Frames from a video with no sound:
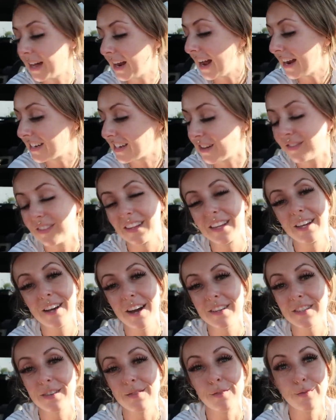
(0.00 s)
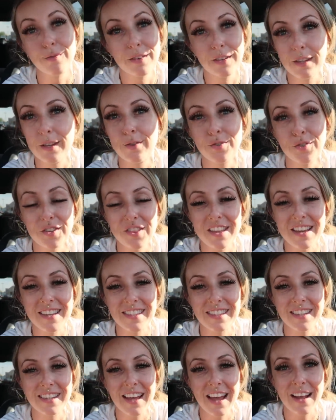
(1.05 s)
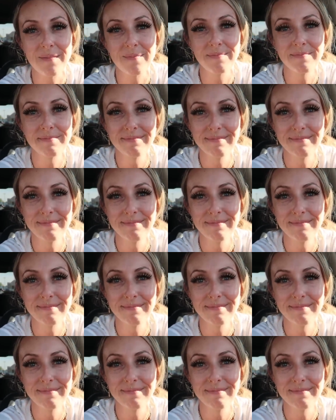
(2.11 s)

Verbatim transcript: but I definitely got some really cool things today.